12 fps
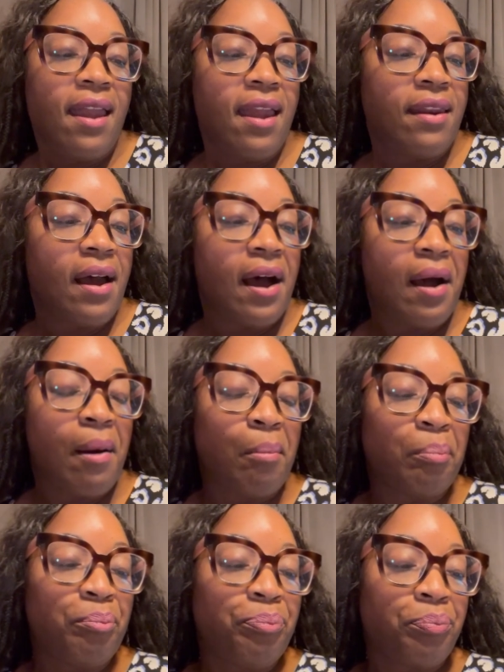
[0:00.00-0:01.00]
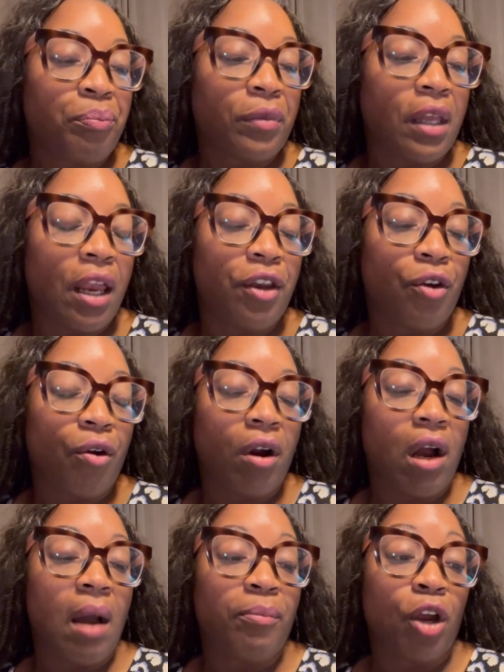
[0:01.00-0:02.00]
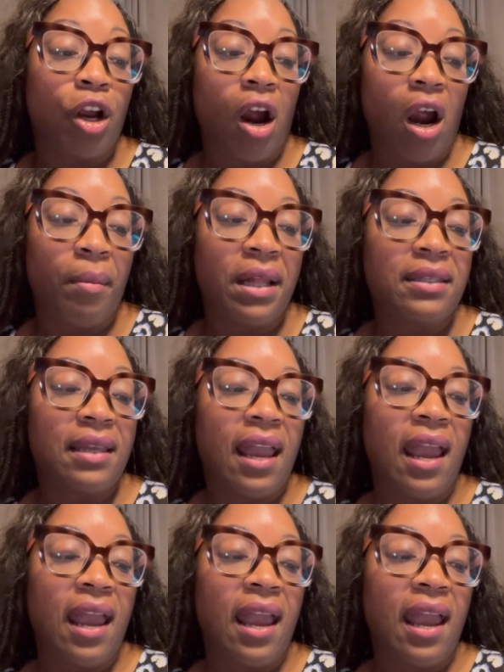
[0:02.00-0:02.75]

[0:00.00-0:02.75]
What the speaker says: in your garments.